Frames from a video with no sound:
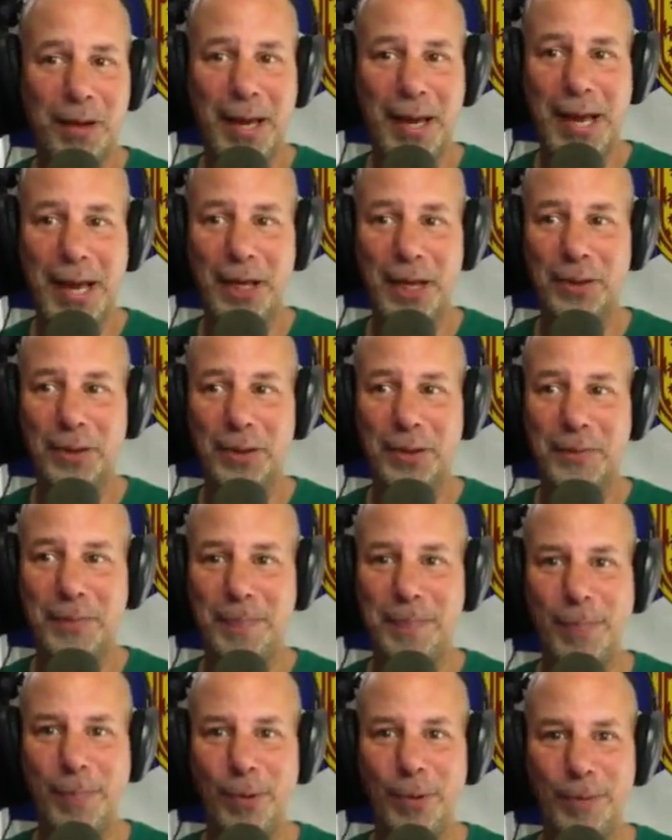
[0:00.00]
And
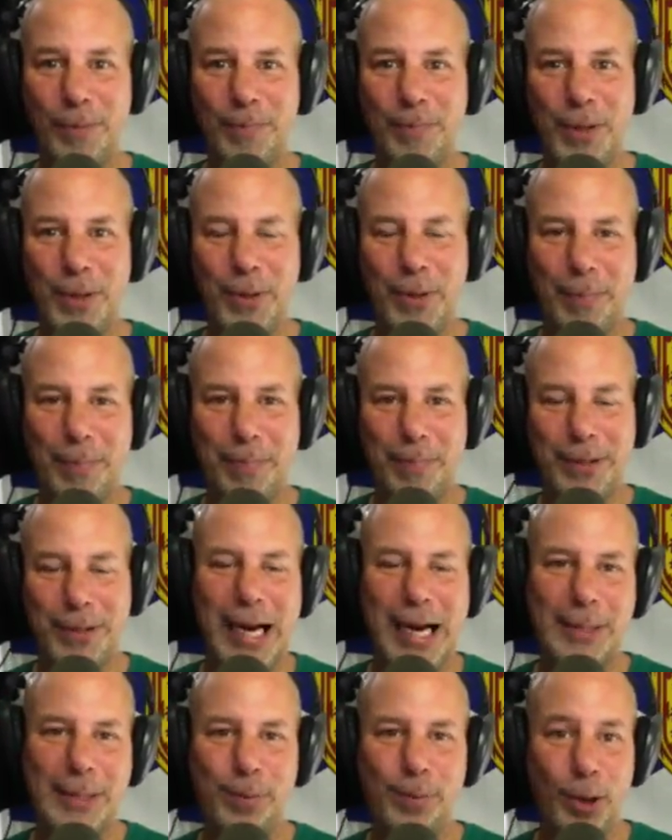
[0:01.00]
people, when the
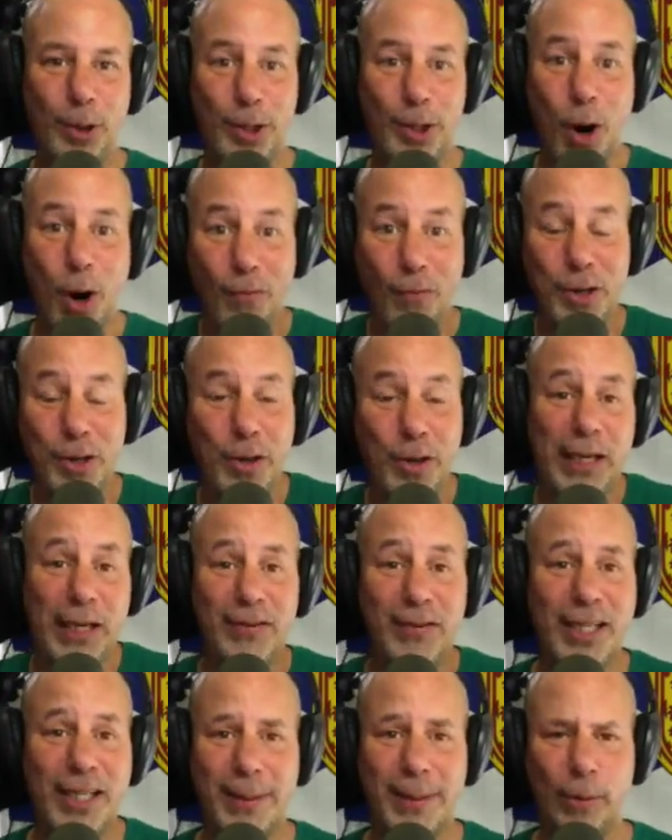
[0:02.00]
cops pull you over, you think
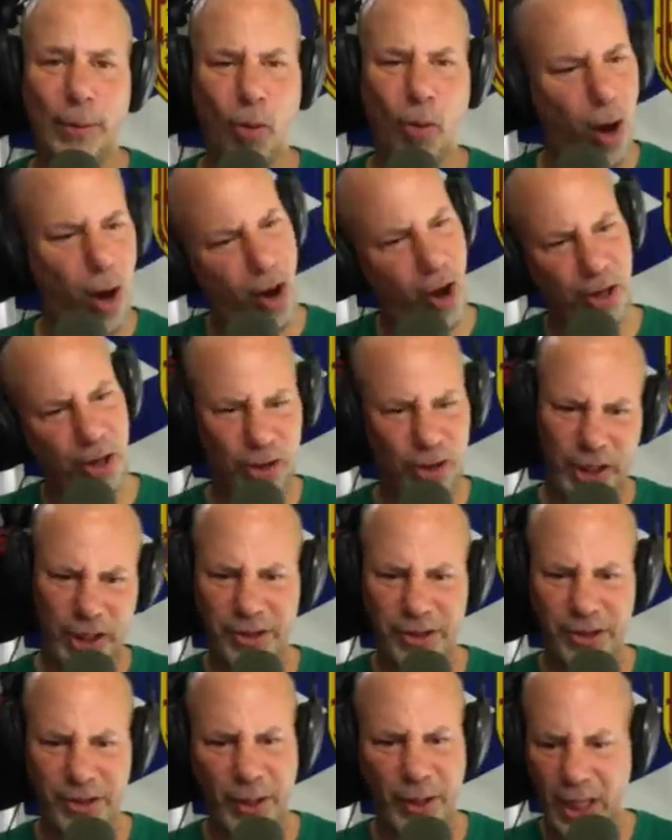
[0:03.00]
you've done something wrong, and you're
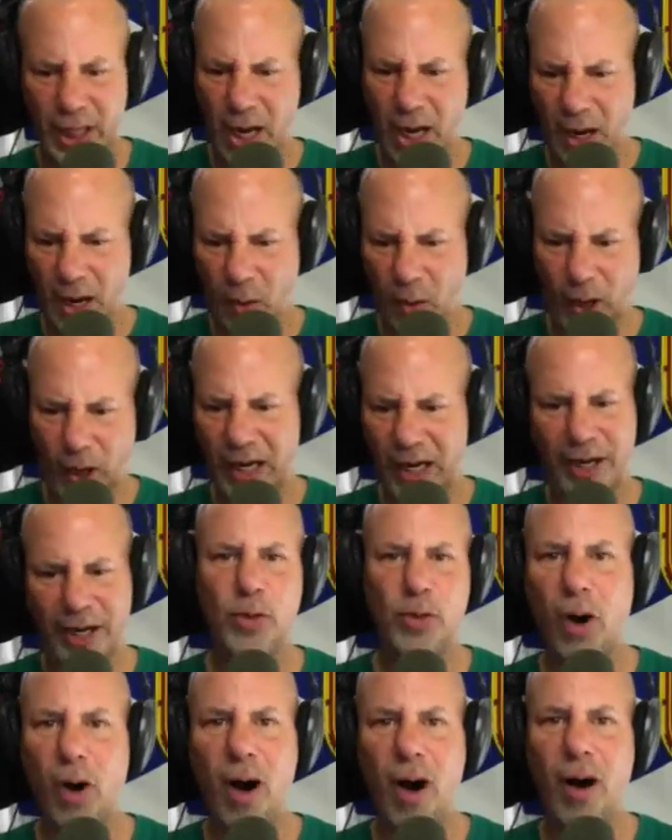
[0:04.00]
sitting here going, what did I
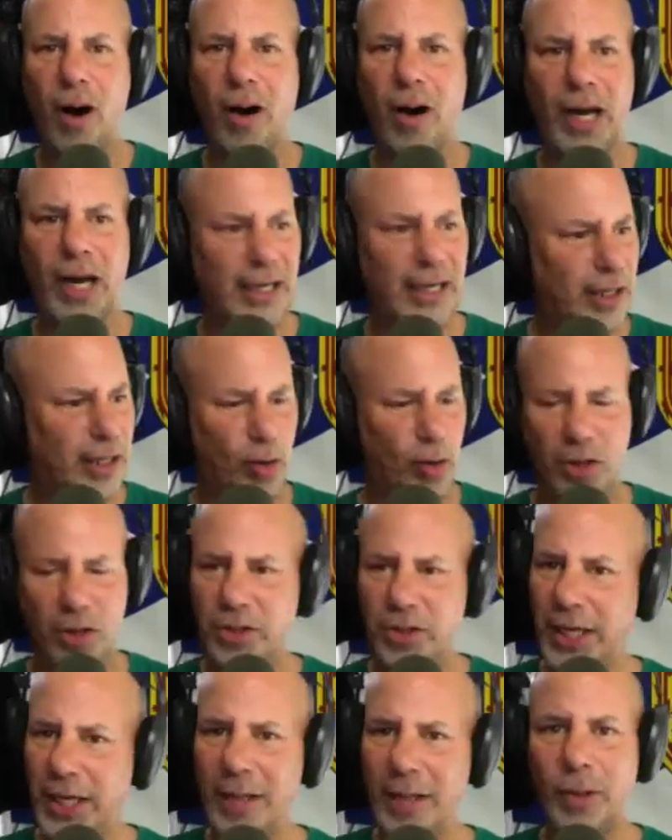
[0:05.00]
do wrong? I don't
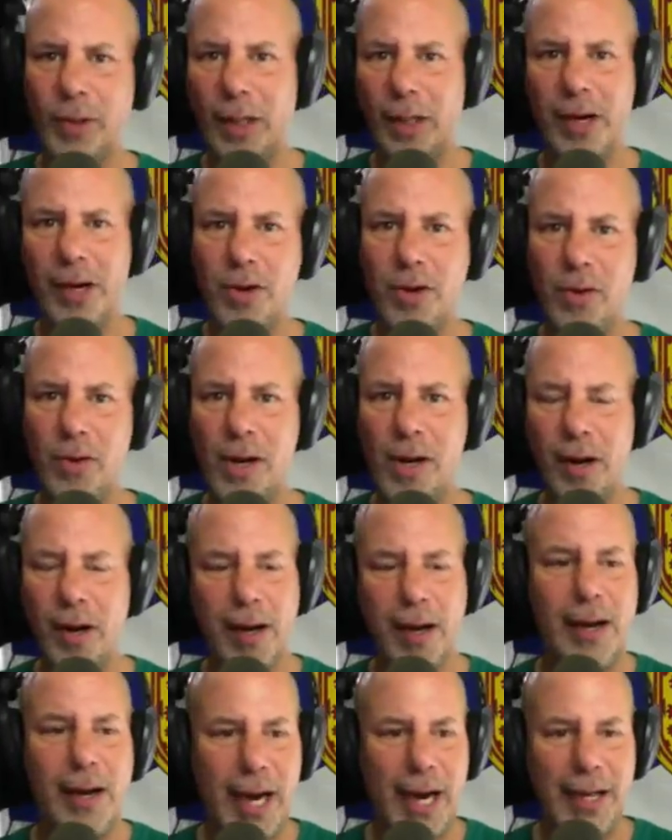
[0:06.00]
understand. What did I do wrong?
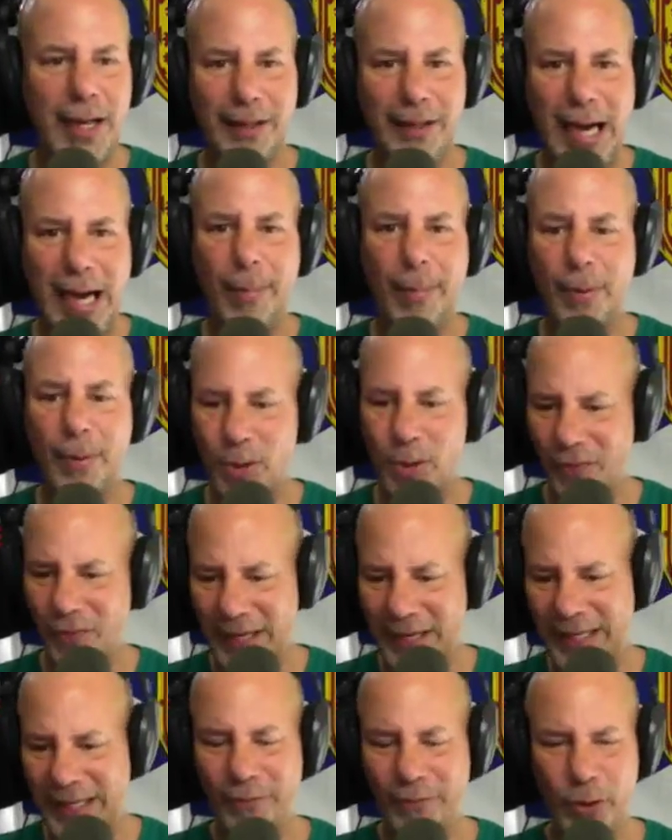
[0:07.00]
And the cop comes over
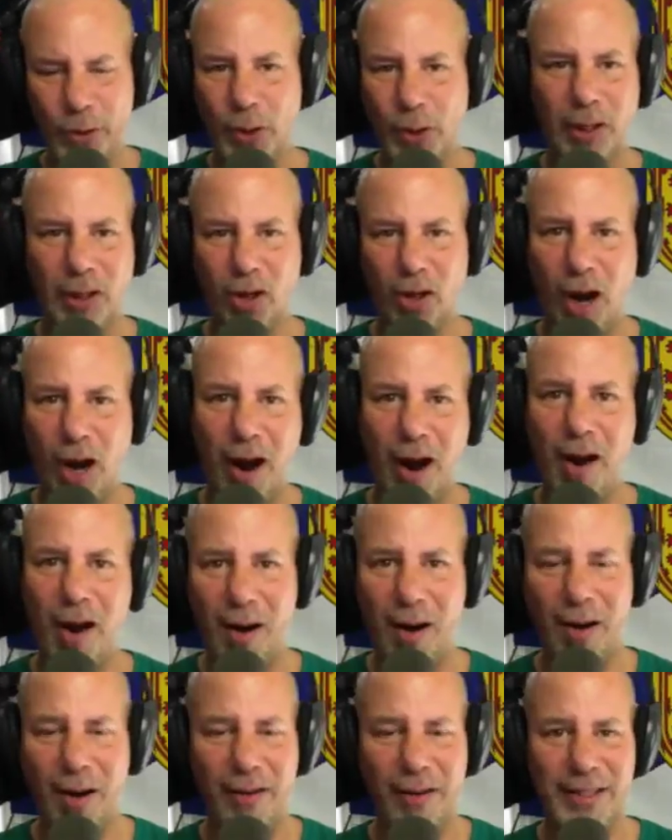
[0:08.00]
and he gives you a little
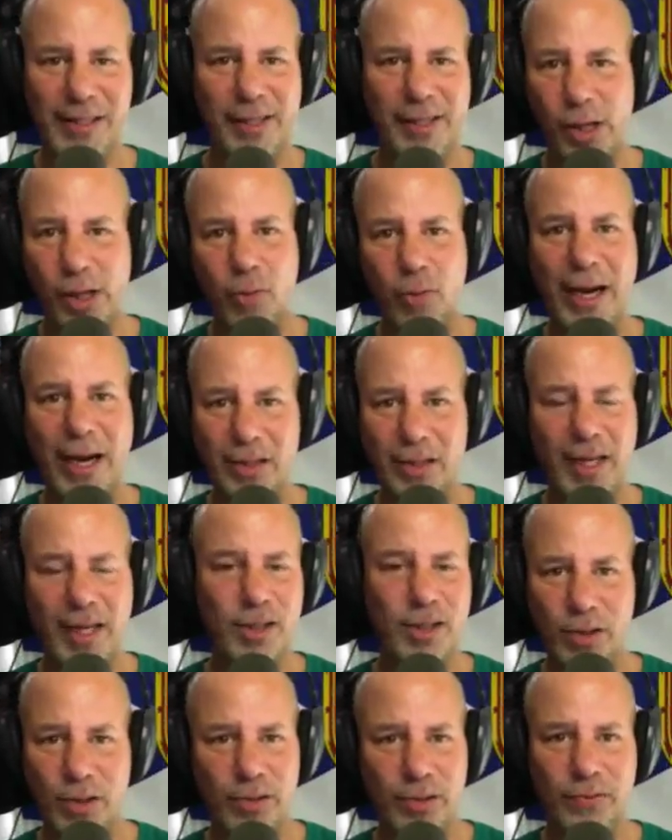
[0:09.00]
card that says,
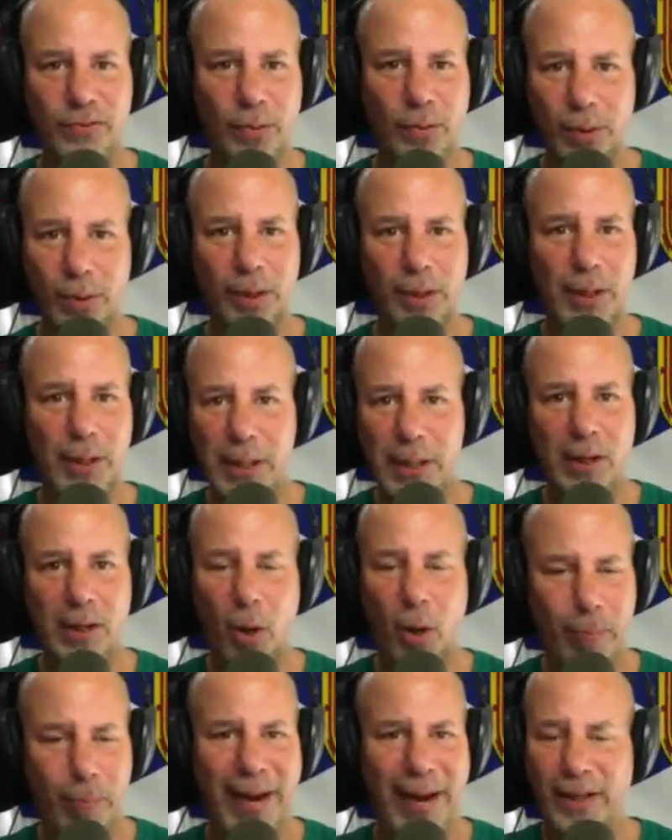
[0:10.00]
congratulations for
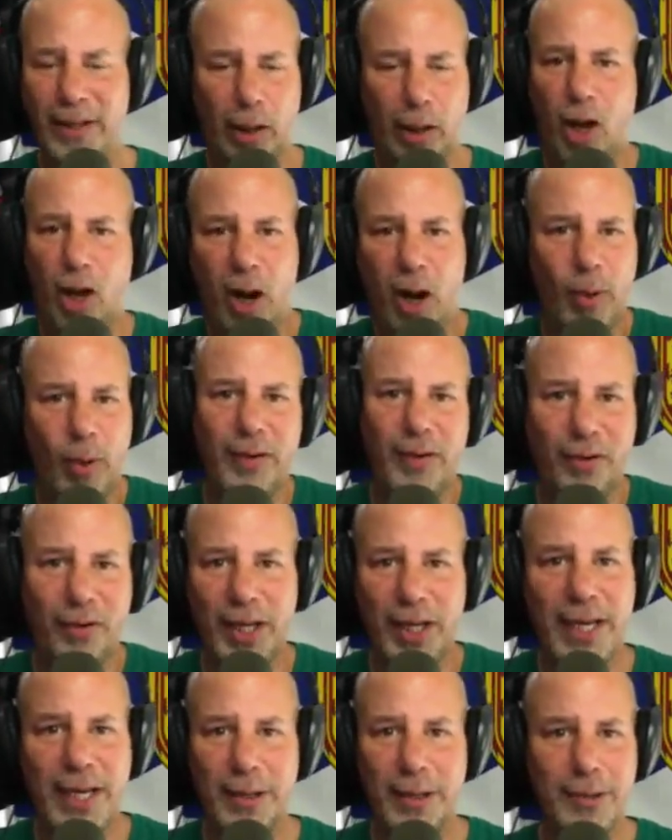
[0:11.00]
obeying the law, whatever
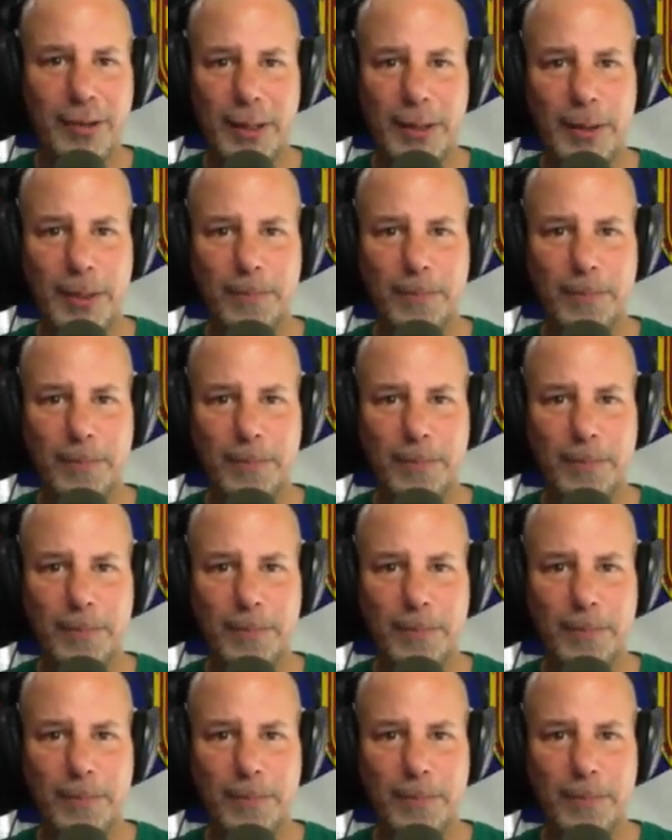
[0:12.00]
it is.